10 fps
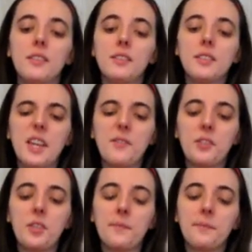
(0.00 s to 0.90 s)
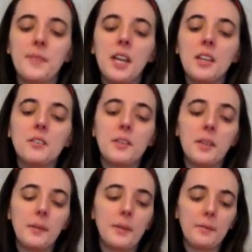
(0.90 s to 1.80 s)
safer too. So
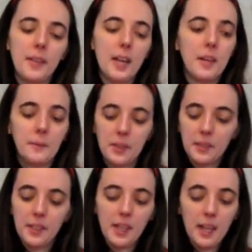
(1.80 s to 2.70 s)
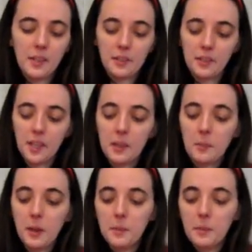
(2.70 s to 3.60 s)
anyway, you're going to need that. You're going to need permanent